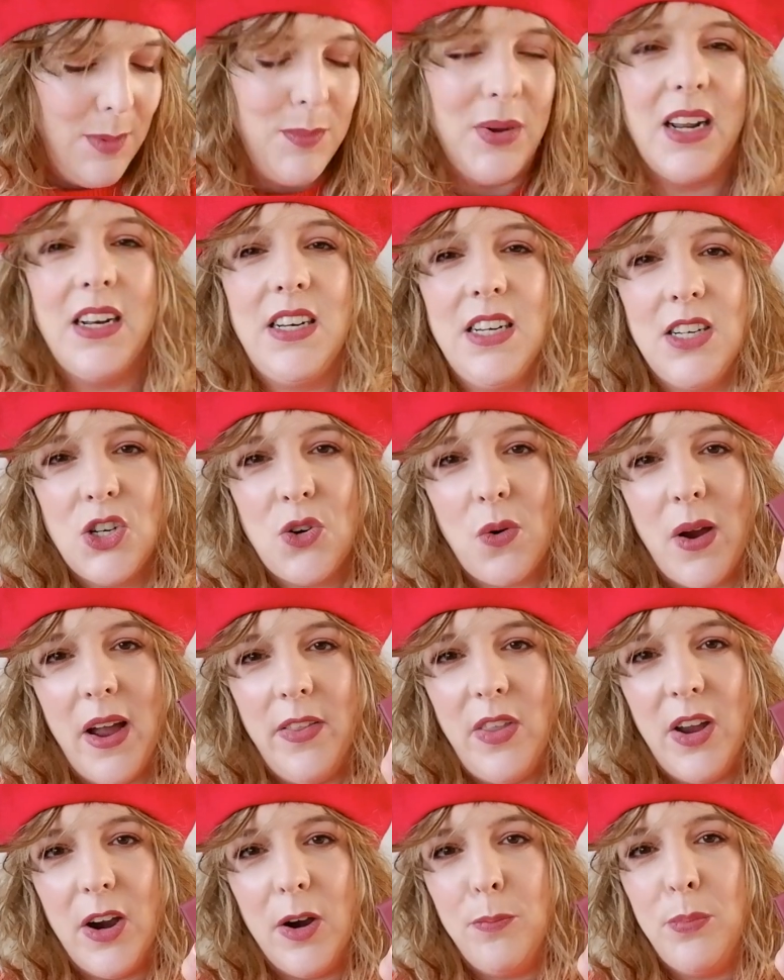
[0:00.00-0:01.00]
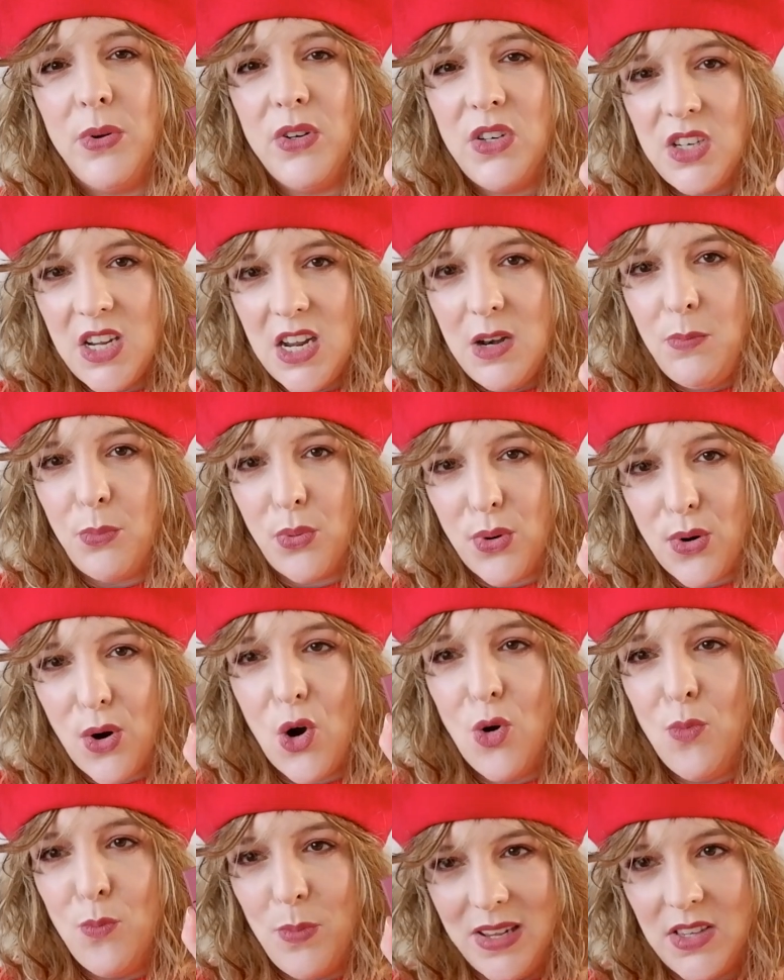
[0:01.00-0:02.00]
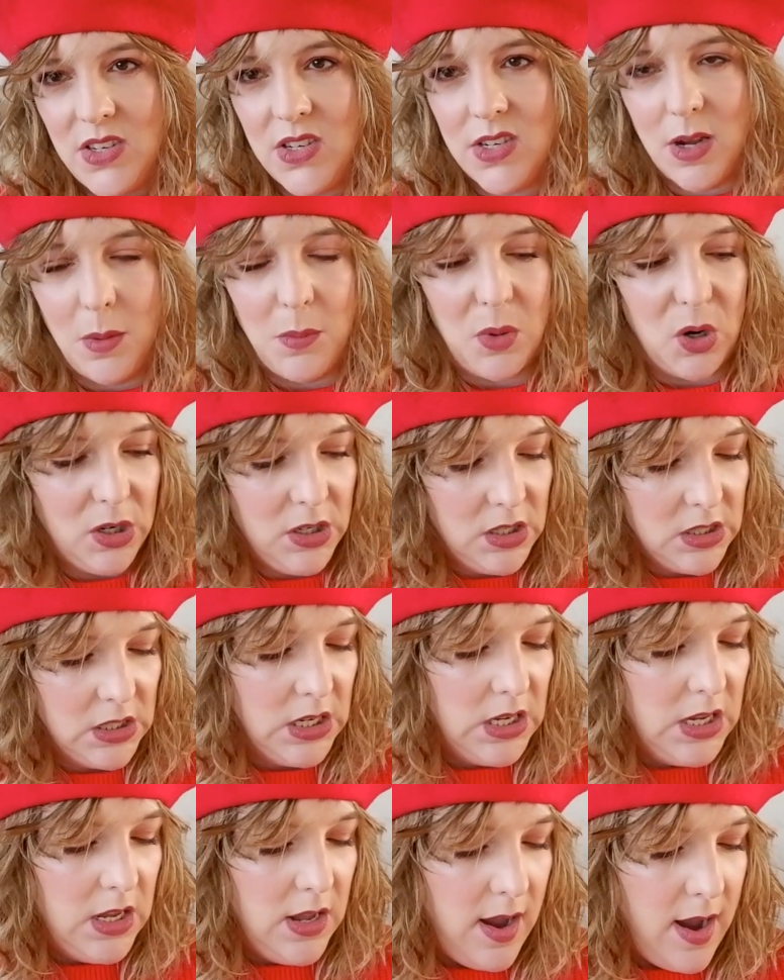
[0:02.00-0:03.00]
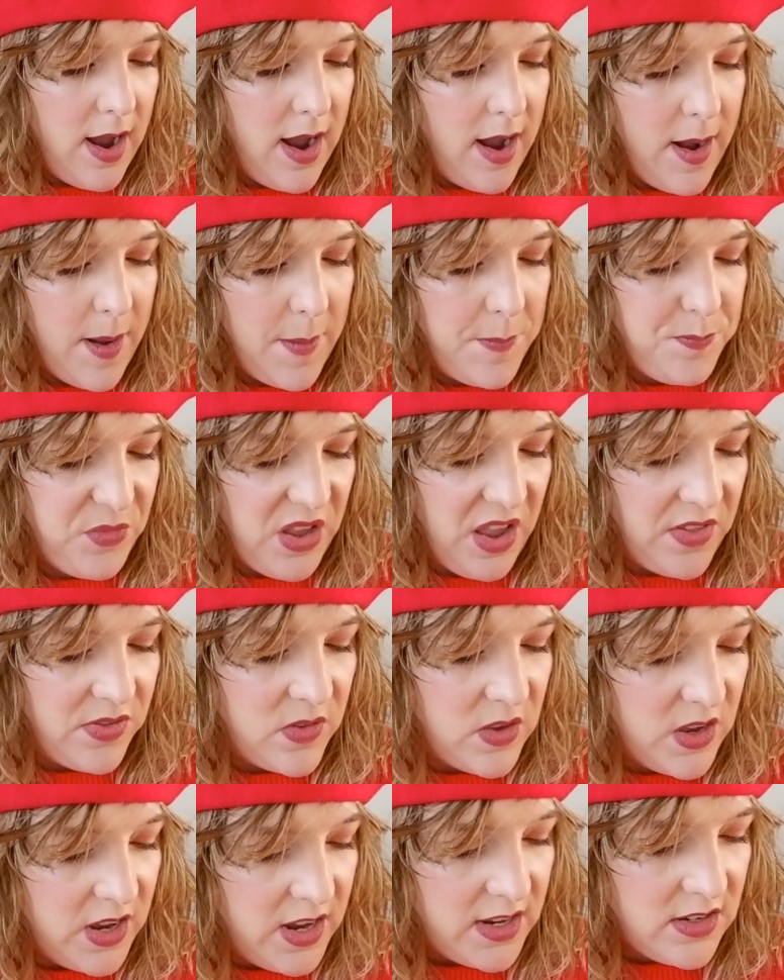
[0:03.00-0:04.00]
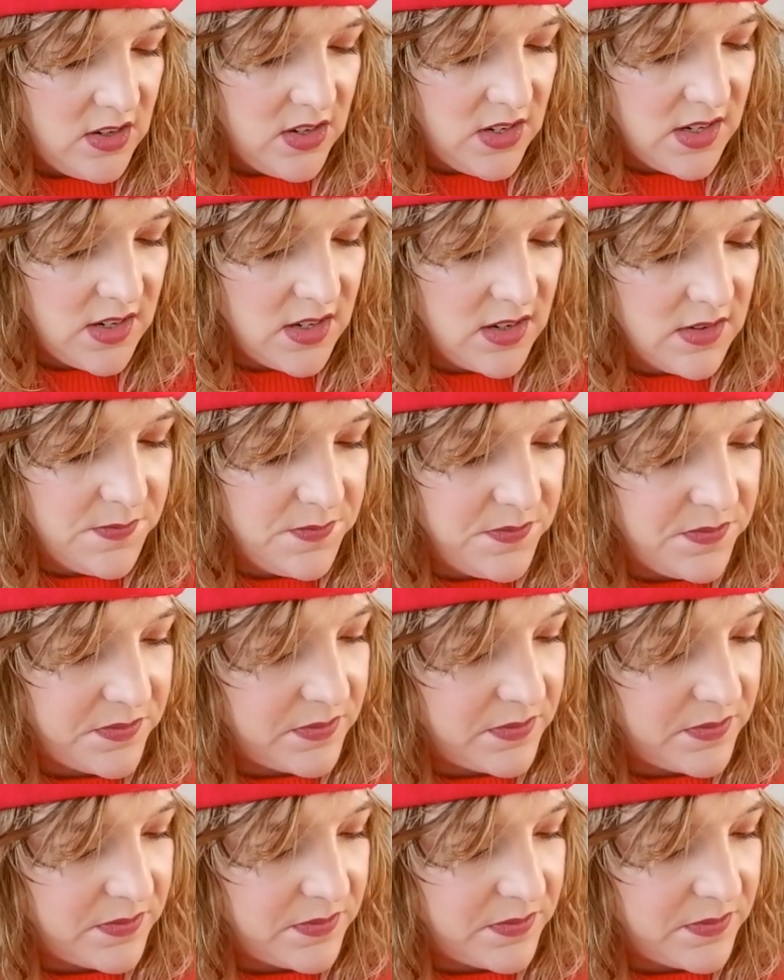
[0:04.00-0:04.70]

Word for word: But I did try their Petite Pro Midsummer, and this,